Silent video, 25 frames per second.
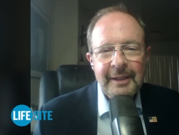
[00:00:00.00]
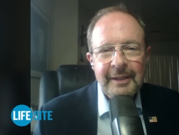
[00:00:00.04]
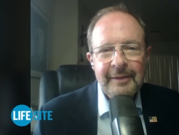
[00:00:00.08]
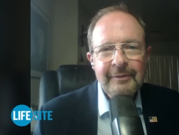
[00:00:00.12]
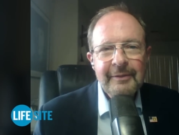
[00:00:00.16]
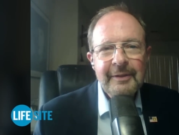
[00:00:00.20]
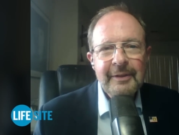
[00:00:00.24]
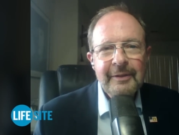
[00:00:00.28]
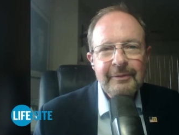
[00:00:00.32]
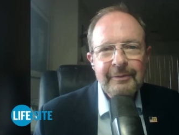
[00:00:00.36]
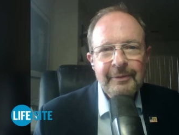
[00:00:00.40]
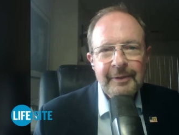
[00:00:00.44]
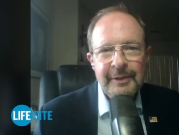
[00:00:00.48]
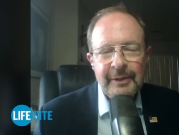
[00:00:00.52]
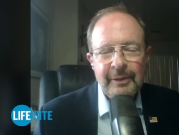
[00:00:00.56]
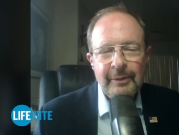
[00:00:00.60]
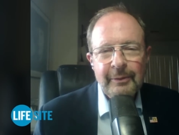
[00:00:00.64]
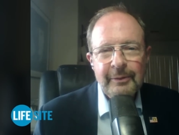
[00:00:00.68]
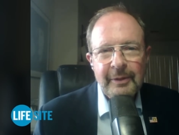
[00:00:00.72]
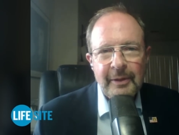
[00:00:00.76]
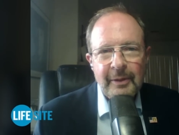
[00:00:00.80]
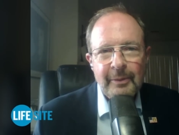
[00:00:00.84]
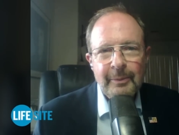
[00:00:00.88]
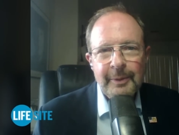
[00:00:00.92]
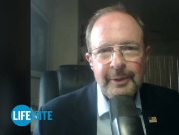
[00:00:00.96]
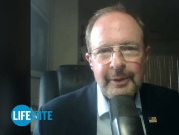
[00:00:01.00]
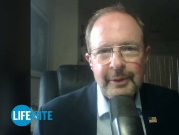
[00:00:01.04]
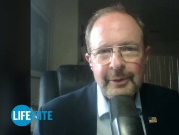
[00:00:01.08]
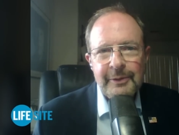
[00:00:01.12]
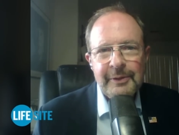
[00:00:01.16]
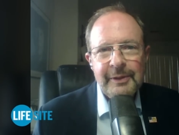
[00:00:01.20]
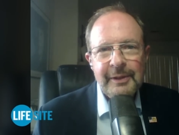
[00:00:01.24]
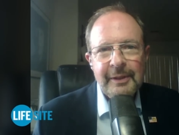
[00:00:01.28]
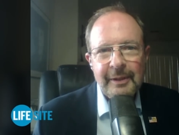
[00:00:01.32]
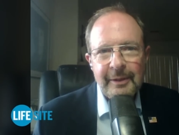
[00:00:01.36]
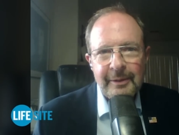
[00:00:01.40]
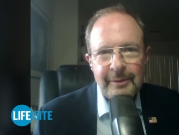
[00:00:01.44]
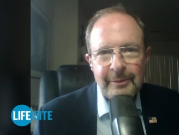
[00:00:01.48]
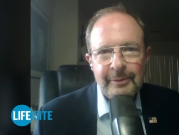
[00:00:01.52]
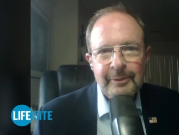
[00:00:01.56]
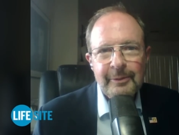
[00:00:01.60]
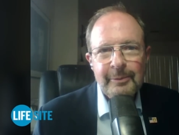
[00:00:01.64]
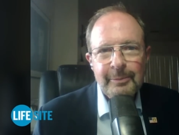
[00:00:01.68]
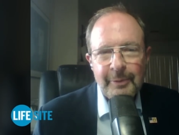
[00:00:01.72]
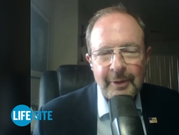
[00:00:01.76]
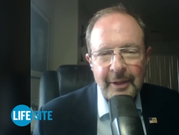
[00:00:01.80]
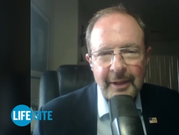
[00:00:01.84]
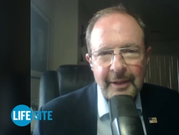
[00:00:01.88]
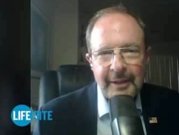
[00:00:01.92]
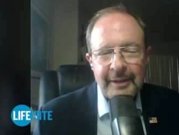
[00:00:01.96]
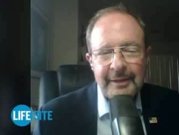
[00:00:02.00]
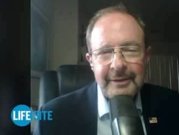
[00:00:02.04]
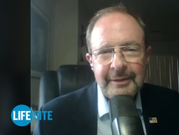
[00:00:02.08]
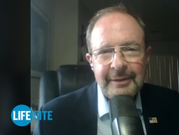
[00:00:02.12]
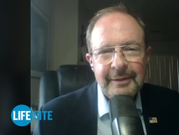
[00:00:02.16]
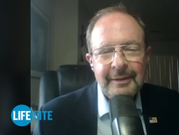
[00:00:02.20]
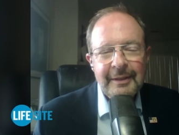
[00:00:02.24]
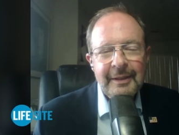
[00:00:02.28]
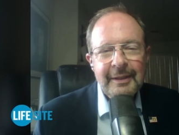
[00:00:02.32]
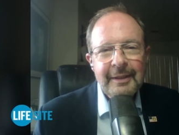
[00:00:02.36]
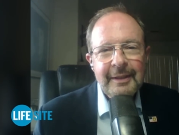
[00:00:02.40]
even if we don't know we're using a Google product,